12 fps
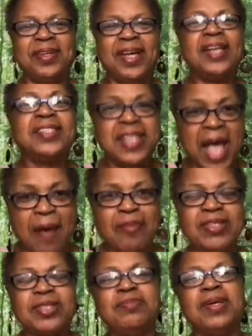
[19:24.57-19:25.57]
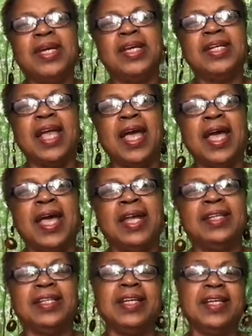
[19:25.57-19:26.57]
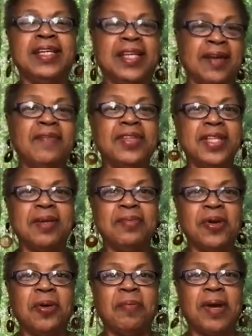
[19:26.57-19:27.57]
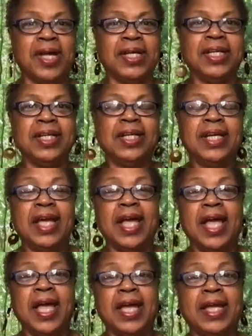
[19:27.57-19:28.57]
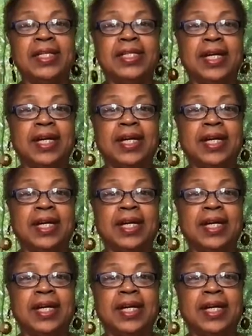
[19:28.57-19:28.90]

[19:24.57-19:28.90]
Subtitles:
establishment and giving them your money and